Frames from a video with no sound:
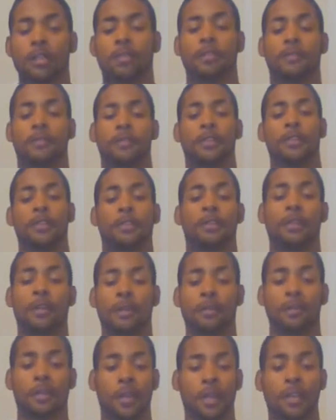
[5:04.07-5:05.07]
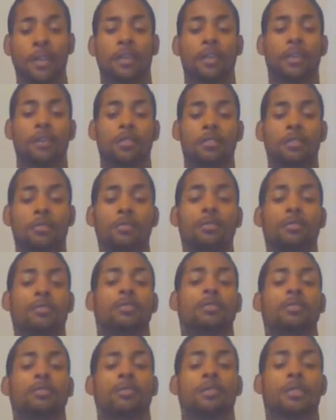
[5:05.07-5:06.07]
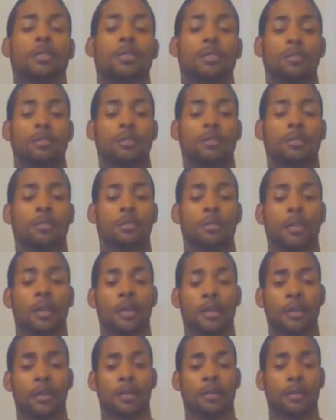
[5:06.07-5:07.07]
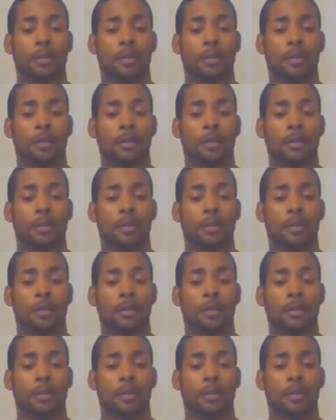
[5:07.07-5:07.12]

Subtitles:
feel of it. Like get used to it. Like